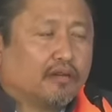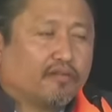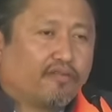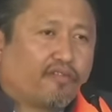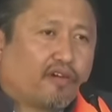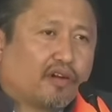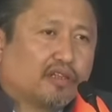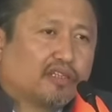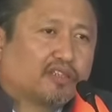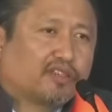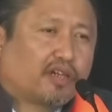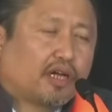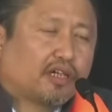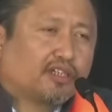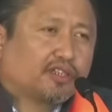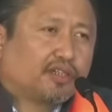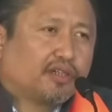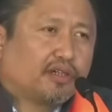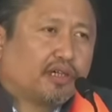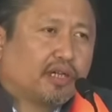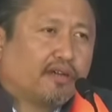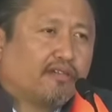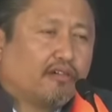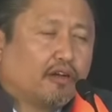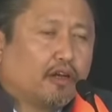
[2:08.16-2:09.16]

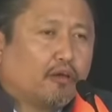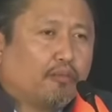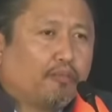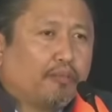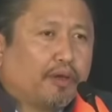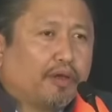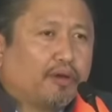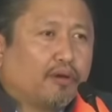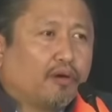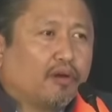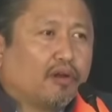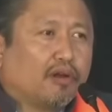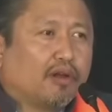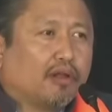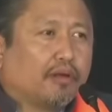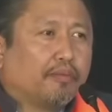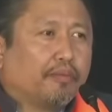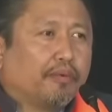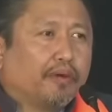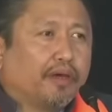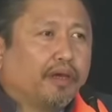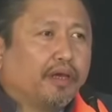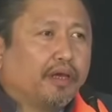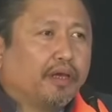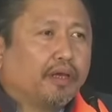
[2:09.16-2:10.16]
infrastructure development
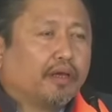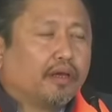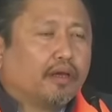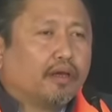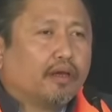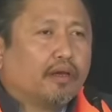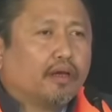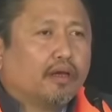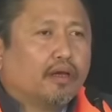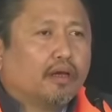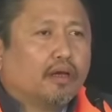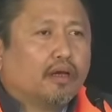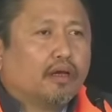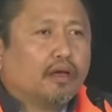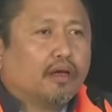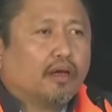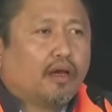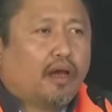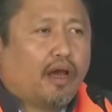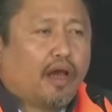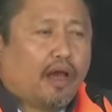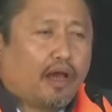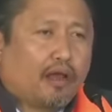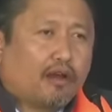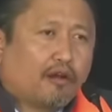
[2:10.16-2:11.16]
hoile bi
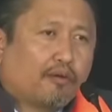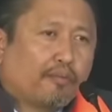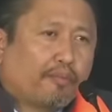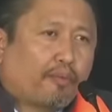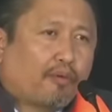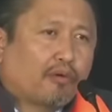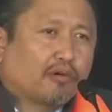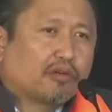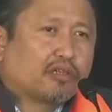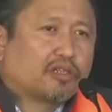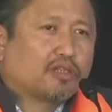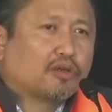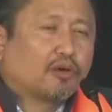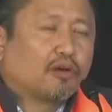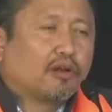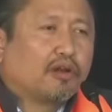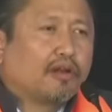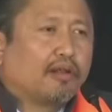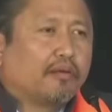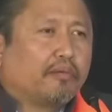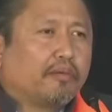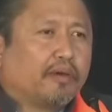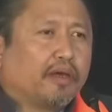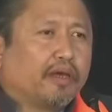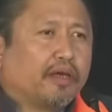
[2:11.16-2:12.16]
airports
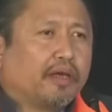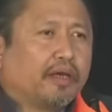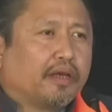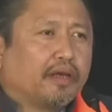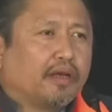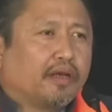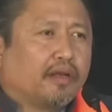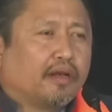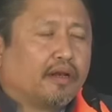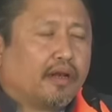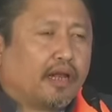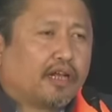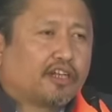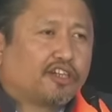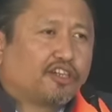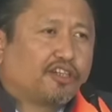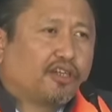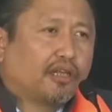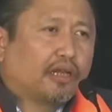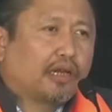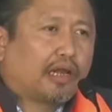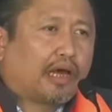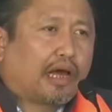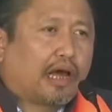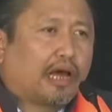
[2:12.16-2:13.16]
hoile bi
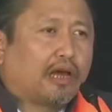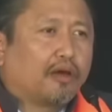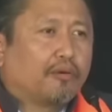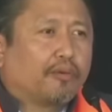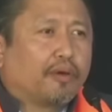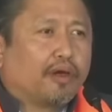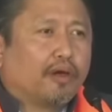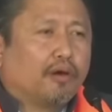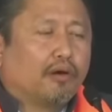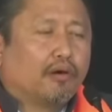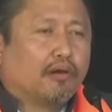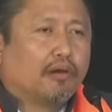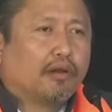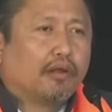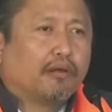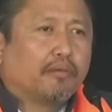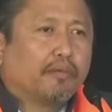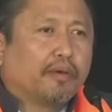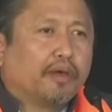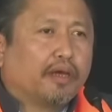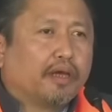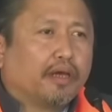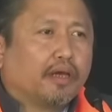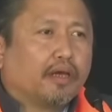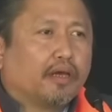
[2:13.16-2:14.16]
national highway
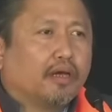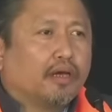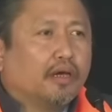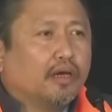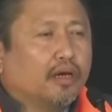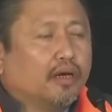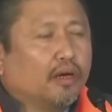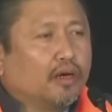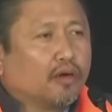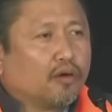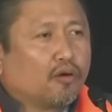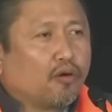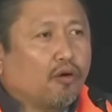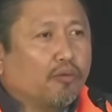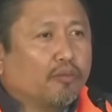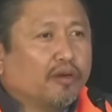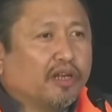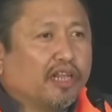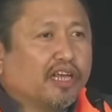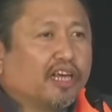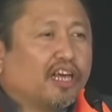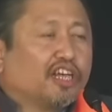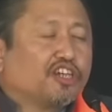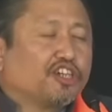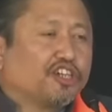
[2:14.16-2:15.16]
hoile bi
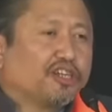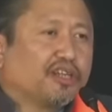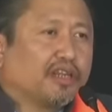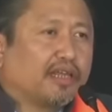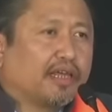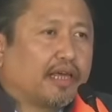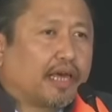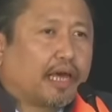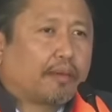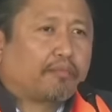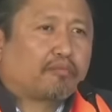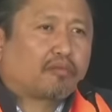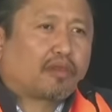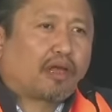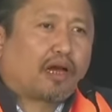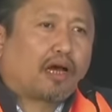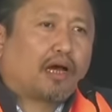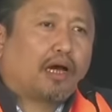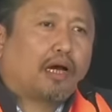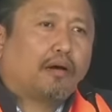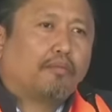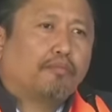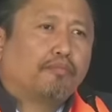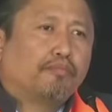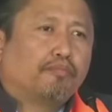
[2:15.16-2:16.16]
communication gap
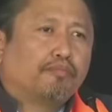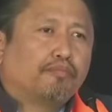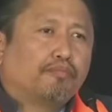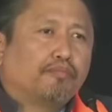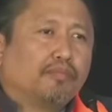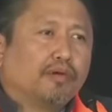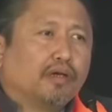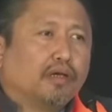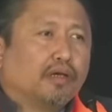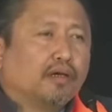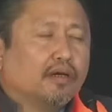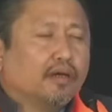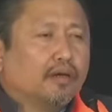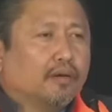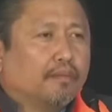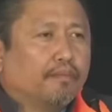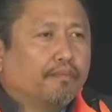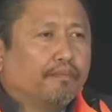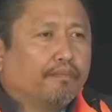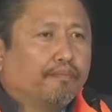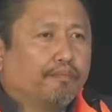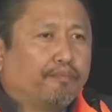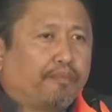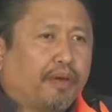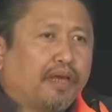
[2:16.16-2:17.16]
thaka
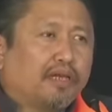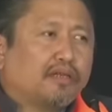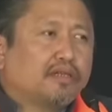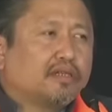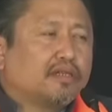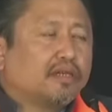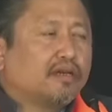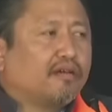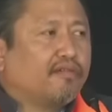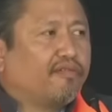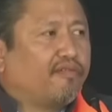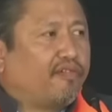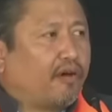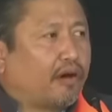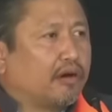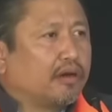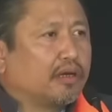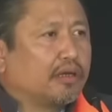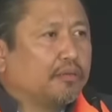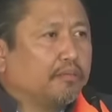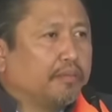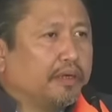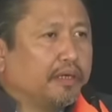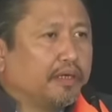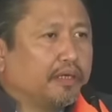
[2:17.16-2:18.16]
basic
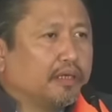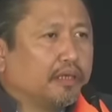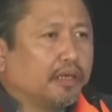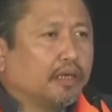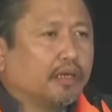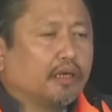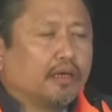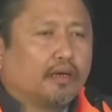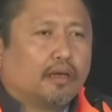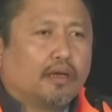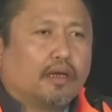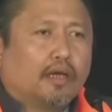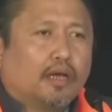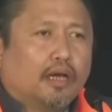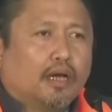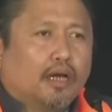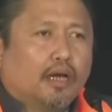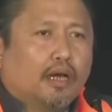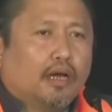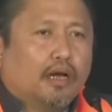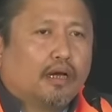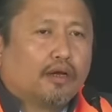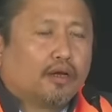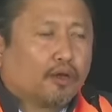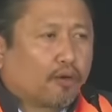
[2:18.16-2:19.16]
fundamental
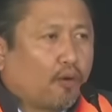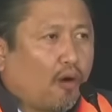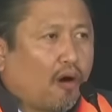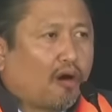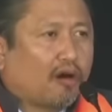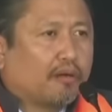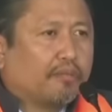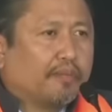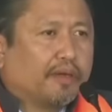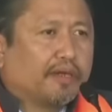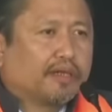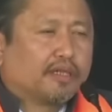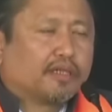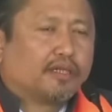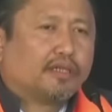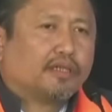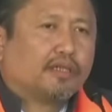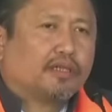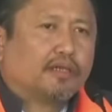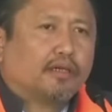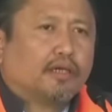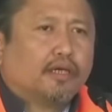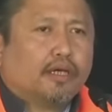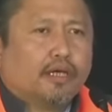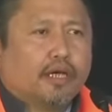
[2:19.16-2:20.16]

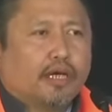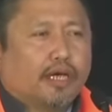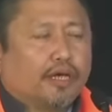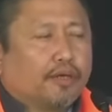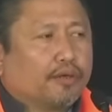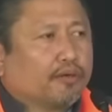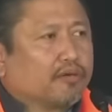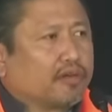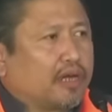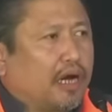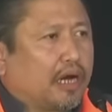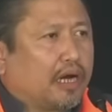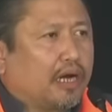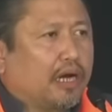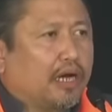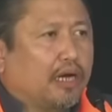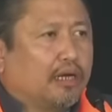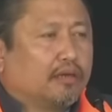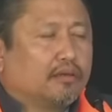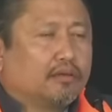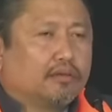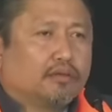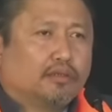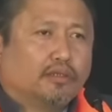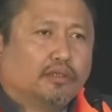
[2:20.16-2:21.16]
requirement etu
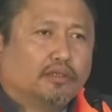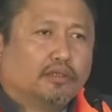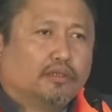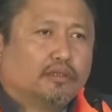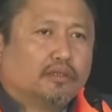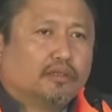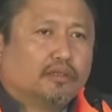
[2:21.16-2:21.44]
thaka